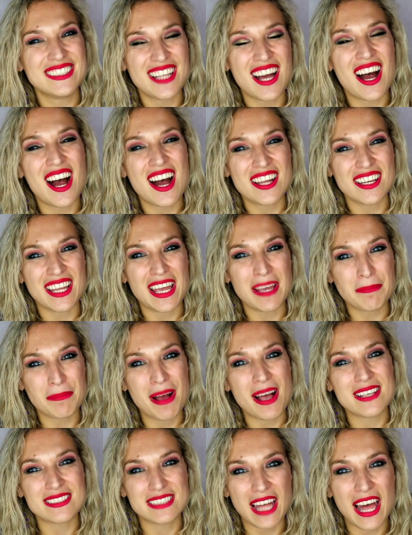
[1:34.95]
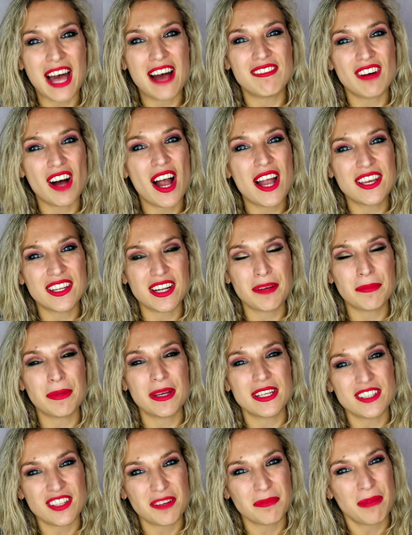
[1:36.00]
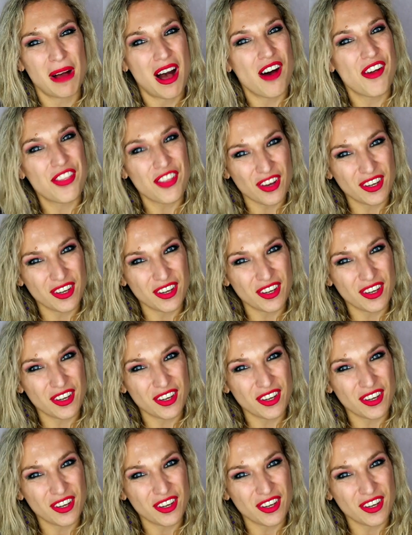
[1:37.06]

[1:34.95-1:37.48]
not a must-have item in your mouth.